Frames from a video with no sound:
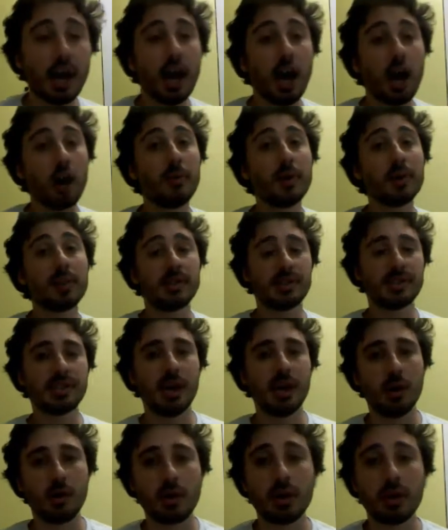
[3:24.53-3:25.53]
How about the
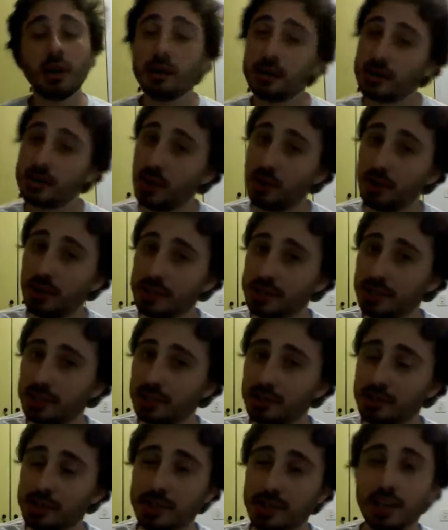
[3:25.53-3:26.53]
south? South is
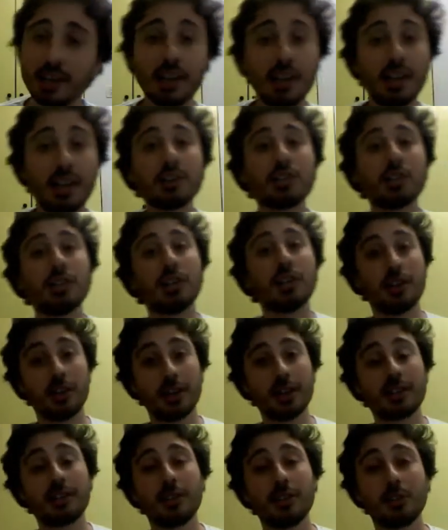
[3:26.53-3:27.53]
interesting and actually
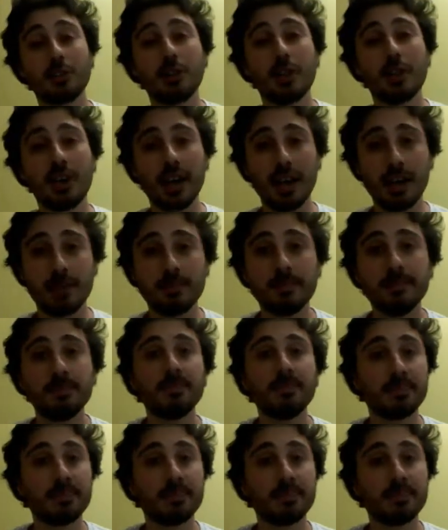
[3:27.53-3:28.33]
connected to the name